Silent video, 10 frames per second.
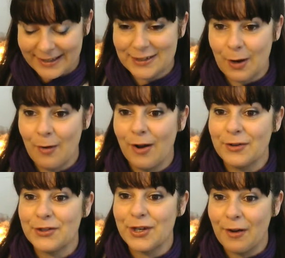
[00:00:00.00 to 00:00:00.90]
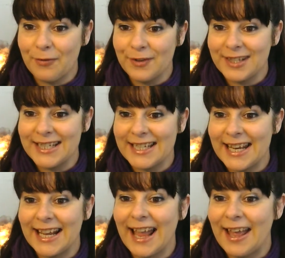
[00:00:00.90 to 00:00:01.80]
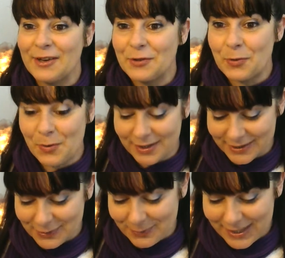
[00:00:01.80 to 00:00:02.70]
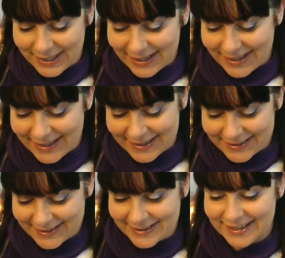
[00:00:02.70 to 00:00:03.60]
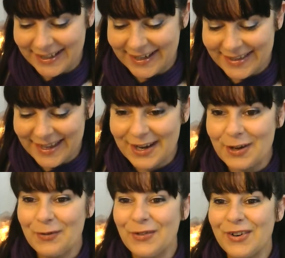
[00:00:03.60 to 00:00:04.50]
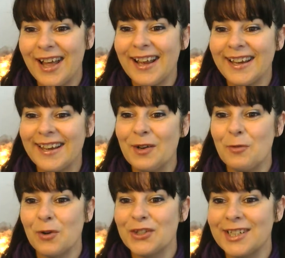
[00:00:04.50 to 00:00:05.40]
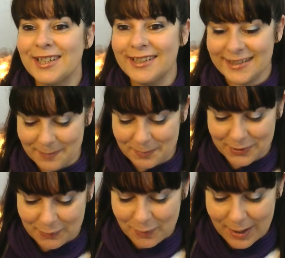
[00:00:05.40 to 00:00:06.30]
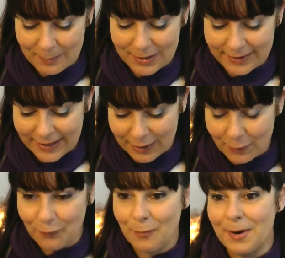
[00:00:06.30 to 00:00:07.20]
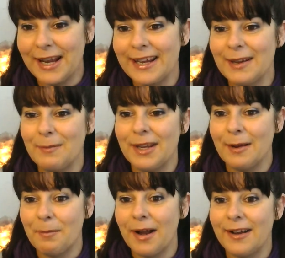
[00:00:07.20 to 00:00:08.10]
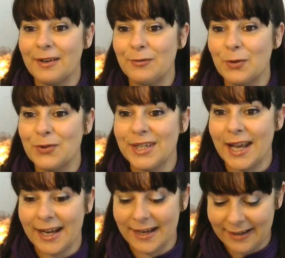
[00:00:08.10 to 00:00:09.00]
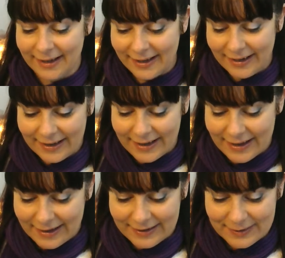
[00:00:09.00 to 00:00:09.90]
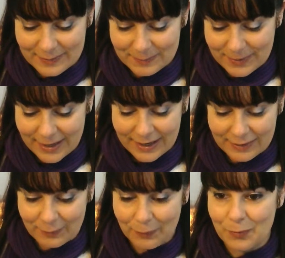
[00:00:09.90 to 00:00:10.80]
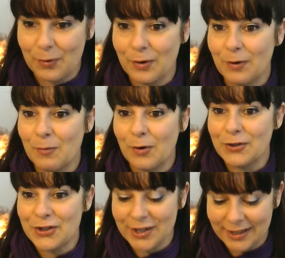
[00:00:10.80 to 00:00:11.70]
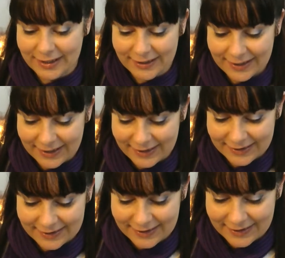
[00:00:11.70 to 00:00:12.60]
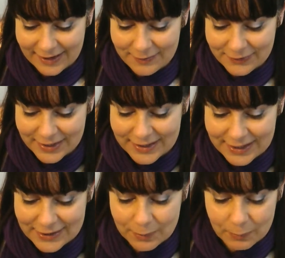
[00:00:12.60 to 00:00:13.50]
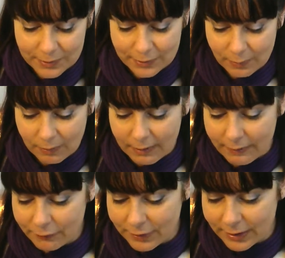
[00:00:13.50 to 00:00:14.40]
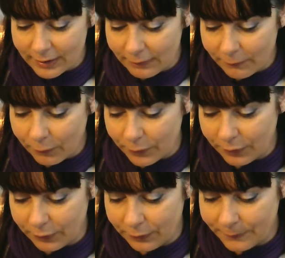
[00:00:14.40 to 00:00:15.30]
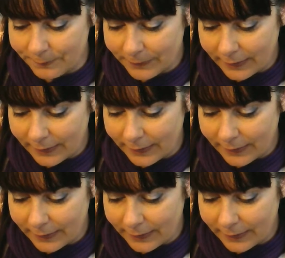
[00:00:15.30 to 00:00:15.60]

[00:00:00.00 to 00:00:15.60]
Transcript: So I'll shuffle the deck and draw us 3 cards. Thank you for liking, watching, subscribing. Thank you for making me a part of your day and for watching. I love connecting with you. I love reading for you.